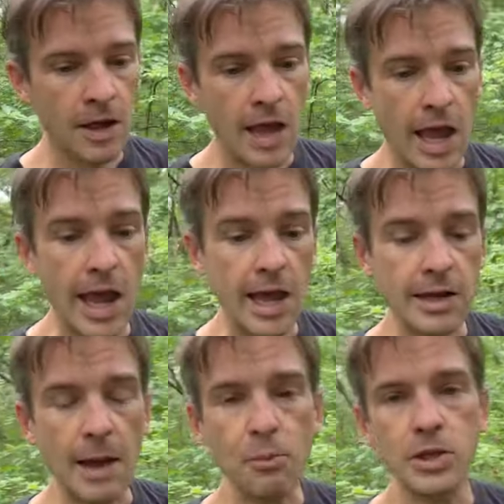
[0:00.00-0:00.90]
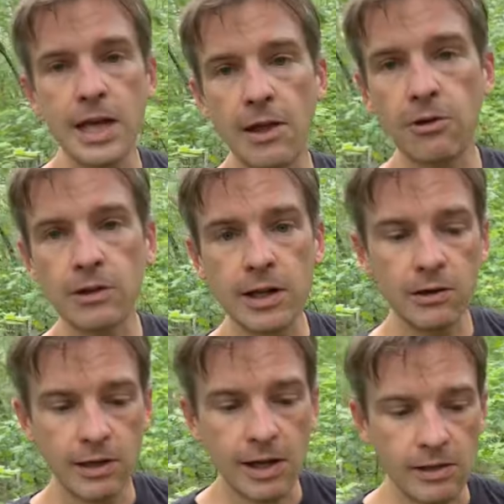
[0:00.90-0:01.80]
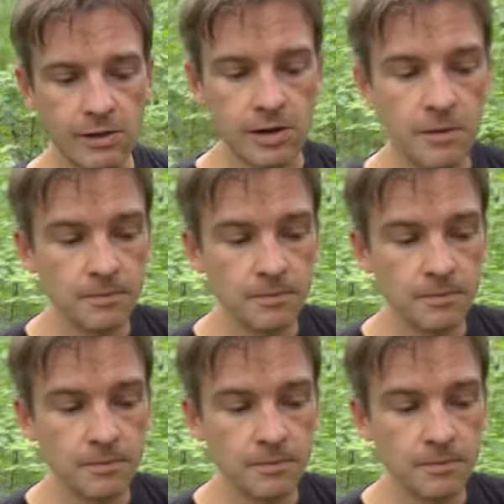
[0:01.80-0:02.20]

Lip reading: And I put together a little list,